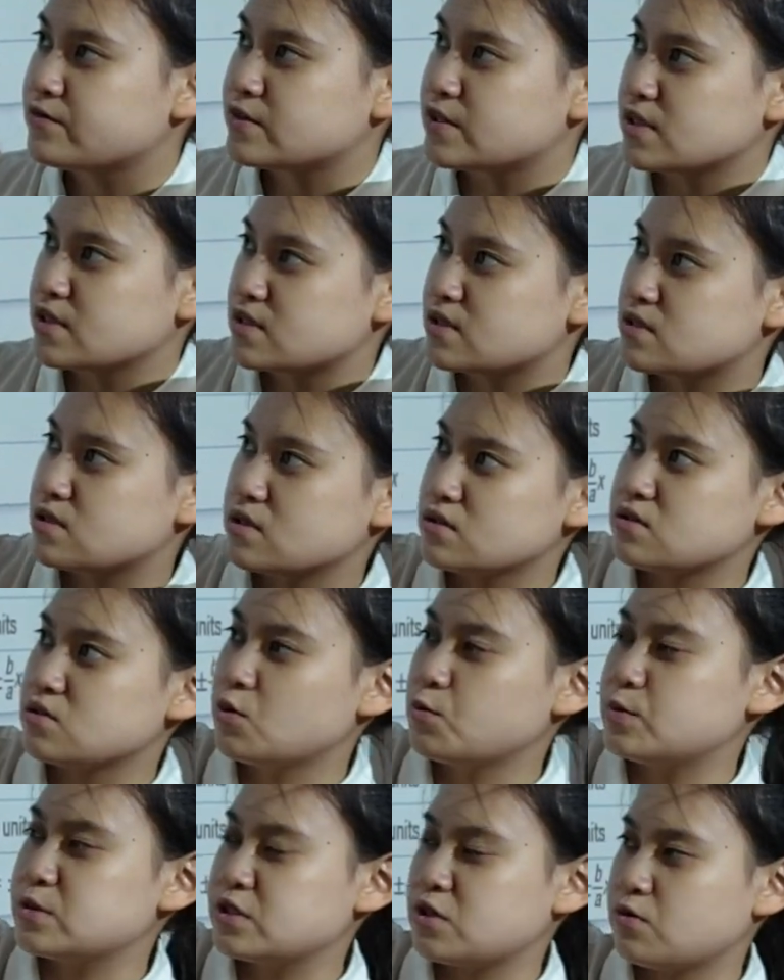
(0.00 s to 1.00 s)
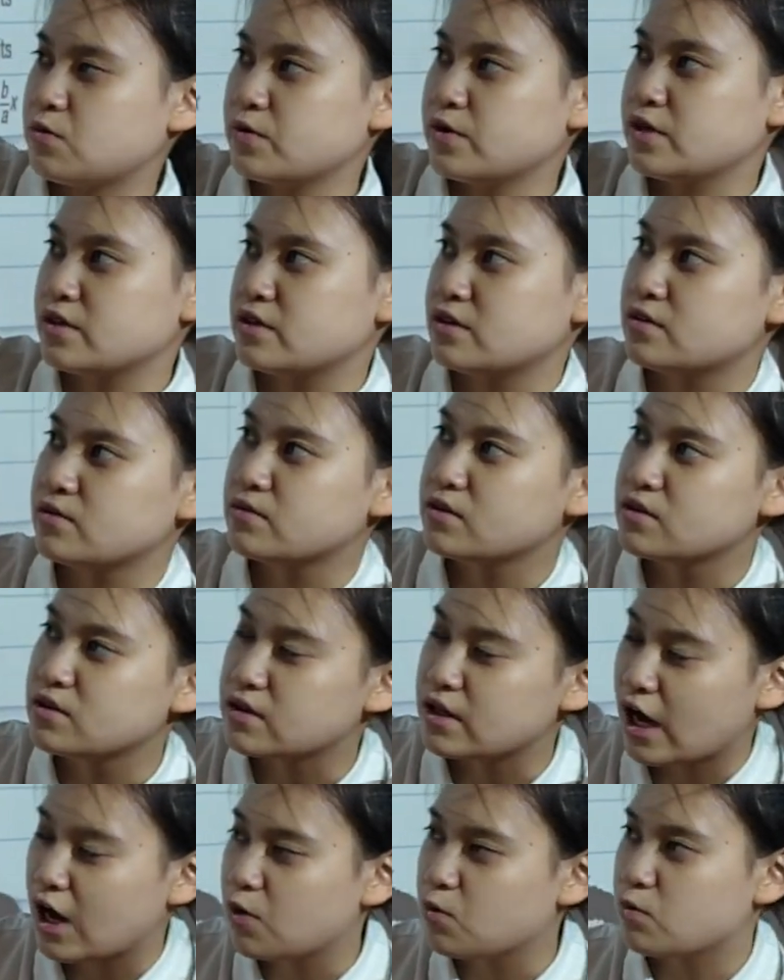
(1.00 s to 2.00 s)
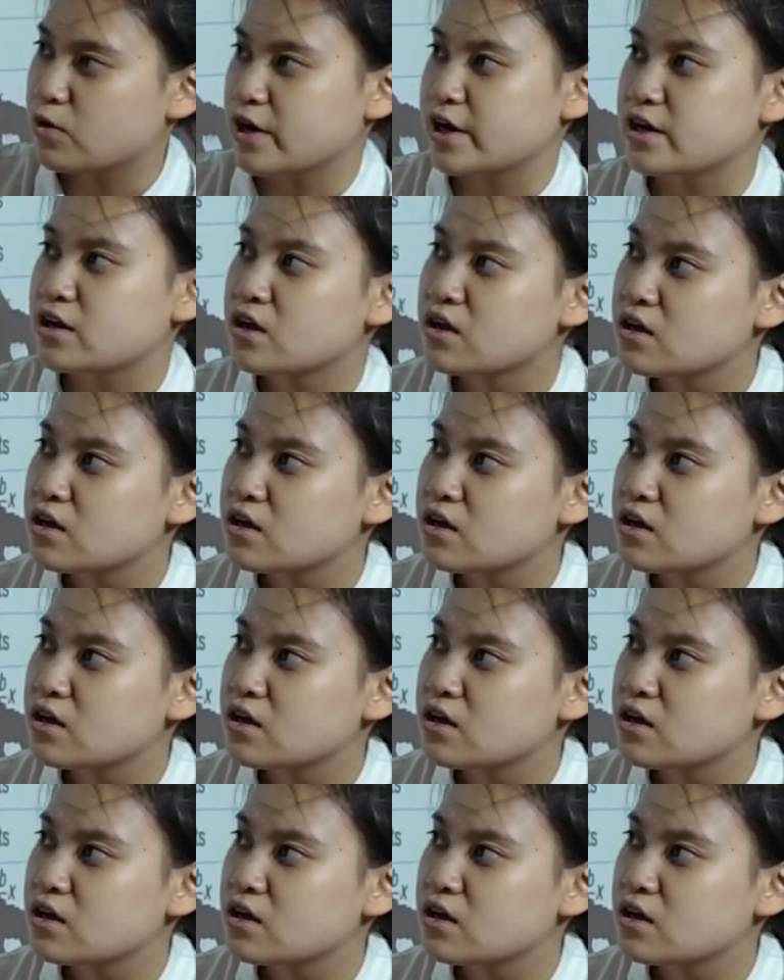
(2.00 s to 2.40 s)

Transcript: since the slope is going downward.